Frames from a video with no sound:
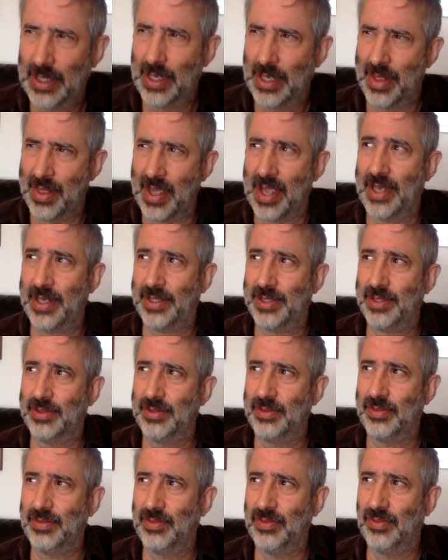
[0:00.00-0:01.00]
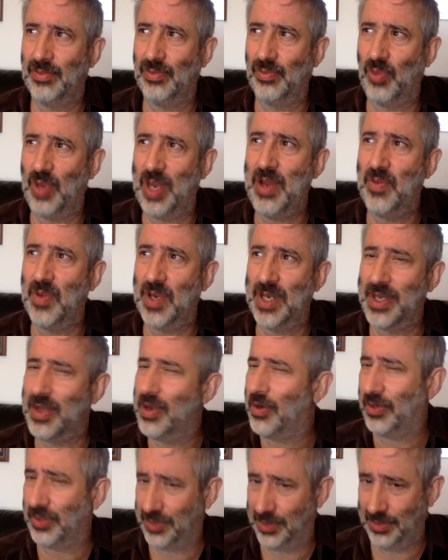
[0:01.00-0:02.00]
that we were
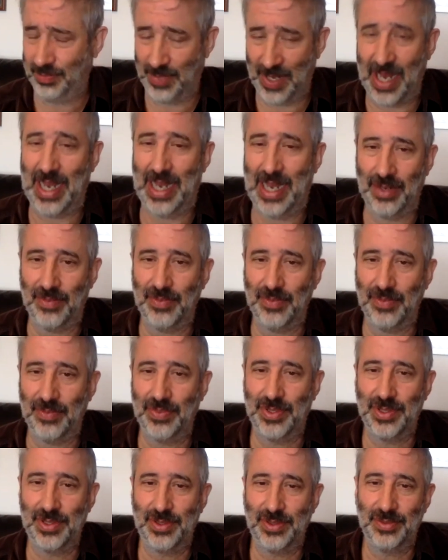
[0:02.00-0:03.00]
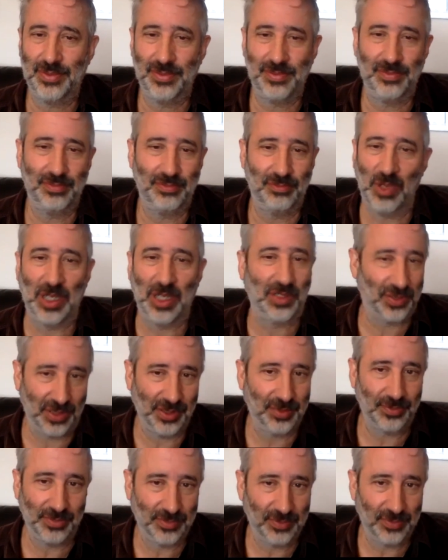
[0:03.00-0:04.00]
not perhaps
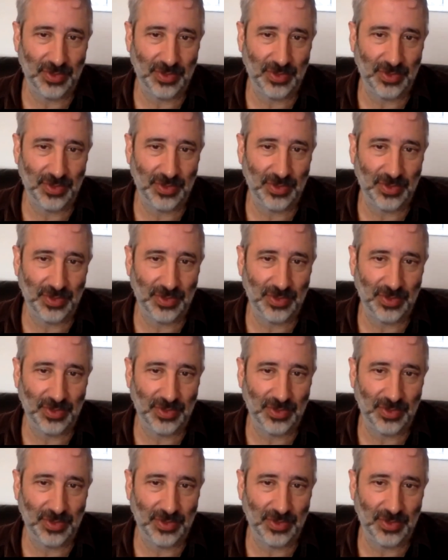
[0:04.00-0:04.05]
welcome